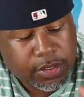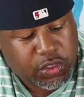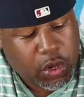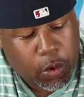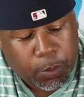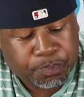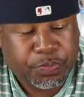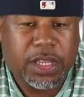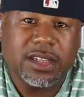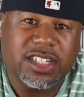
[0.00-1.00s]
So
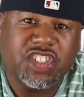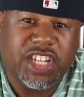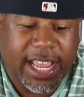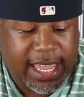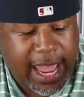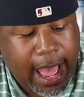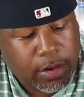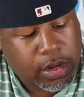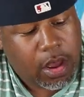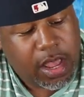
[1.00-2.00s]
let's check it
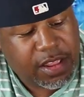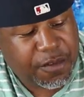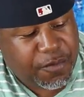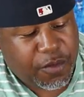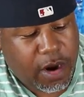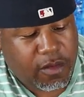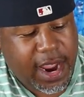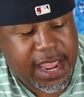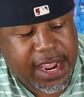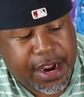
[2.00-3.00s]
out. In the front
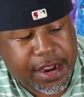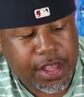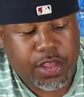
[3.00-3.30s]
right here,